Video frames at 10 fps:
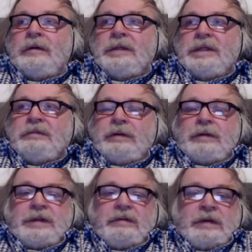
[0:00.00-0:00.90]
This is
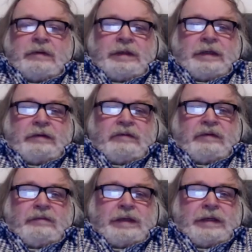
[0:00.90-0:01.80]
part of her innate
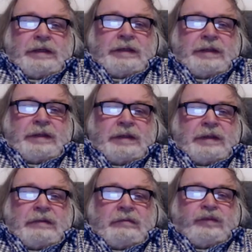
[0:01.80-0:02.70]

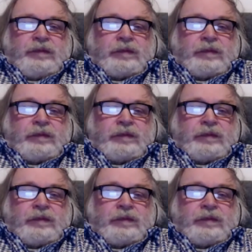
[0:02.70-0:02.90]
rebelliousness.